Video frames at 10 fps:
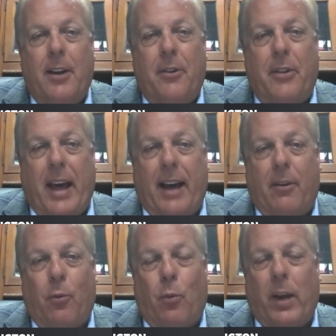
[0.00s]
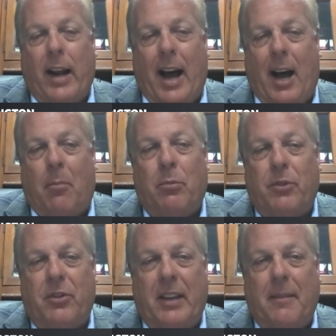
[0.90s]
that when I'm
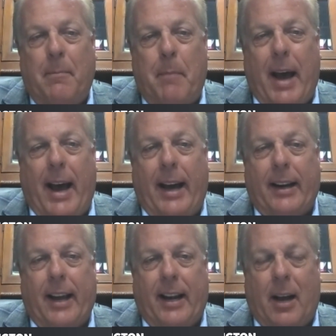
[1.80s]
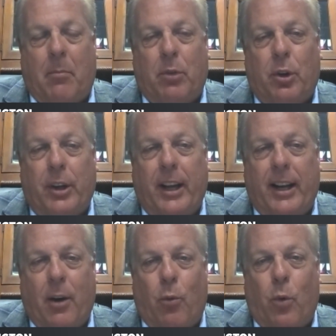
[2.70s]
sitting back and I'm
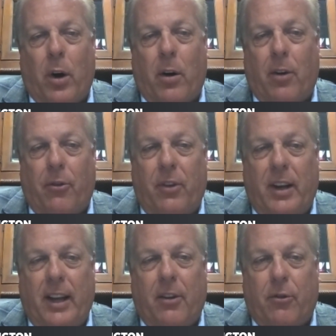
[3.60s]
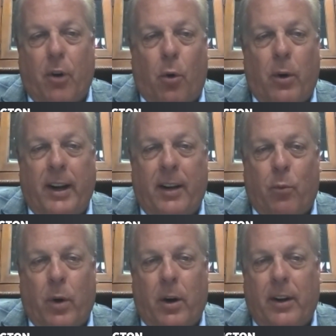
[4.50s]
looking at where our city is going and
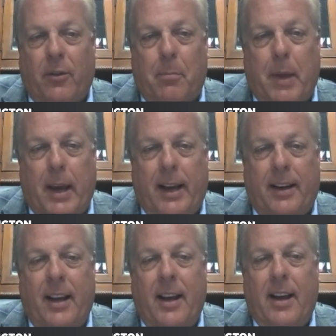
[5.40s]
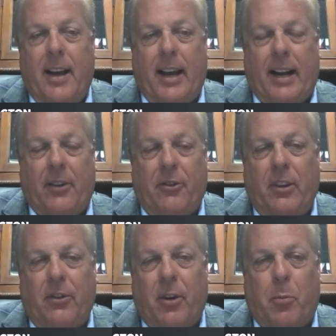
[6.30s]
where it's been, and I
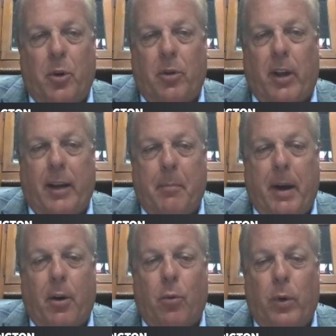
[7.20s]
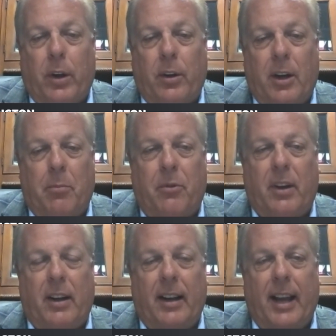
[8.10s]
see someone like Mayor Williams
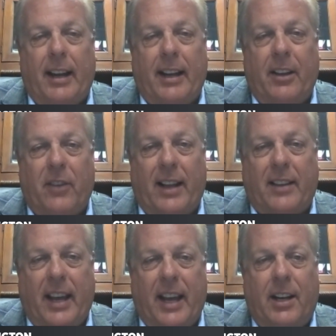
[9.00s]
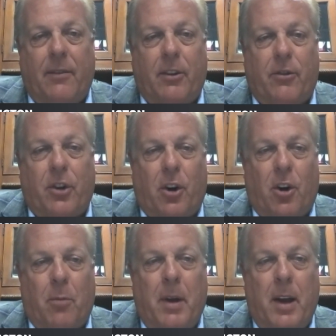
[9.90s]
and, and he's at the end of his
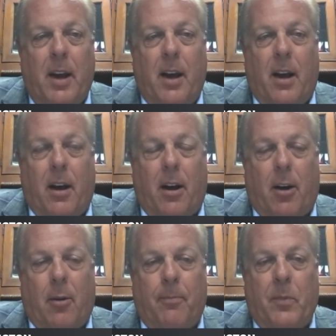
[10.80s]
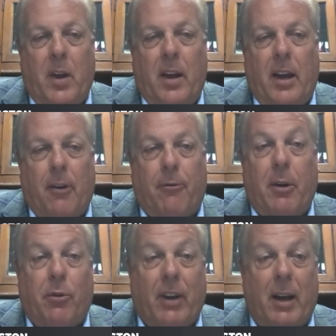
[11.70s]
term, um, if he
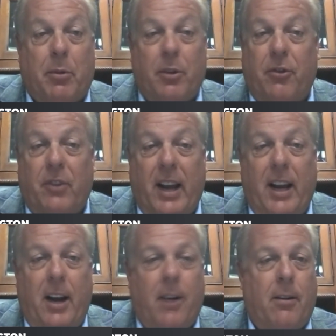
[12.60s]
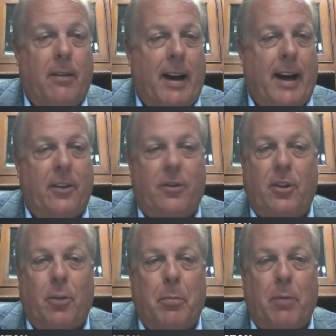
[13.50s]
was able to stay here, I'd
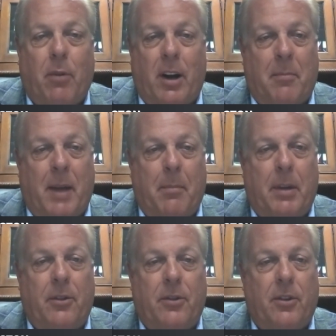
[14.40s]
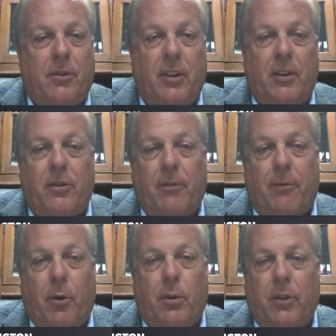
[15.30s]
still be running my businesses and
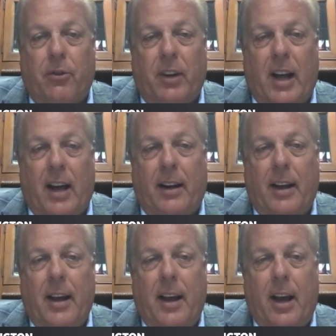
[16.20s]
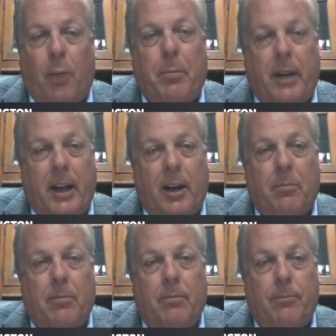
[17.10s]
focusing on helping
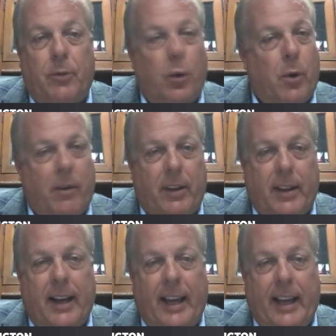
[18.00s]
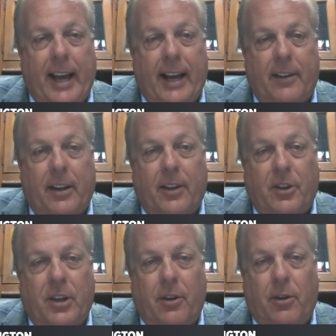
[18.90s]
him do everything he can to
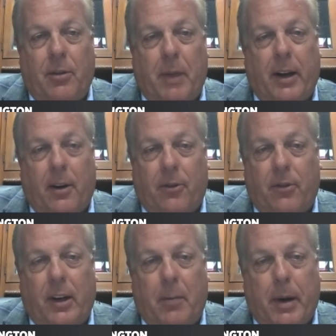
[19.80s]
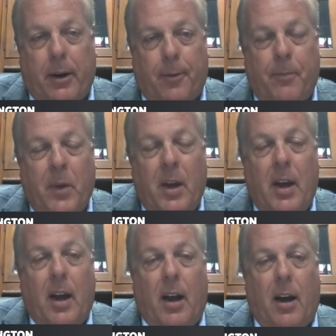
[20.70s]
continue to make our city better.
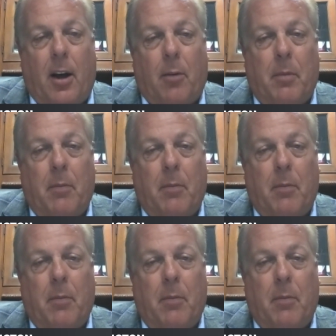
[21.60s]
Um,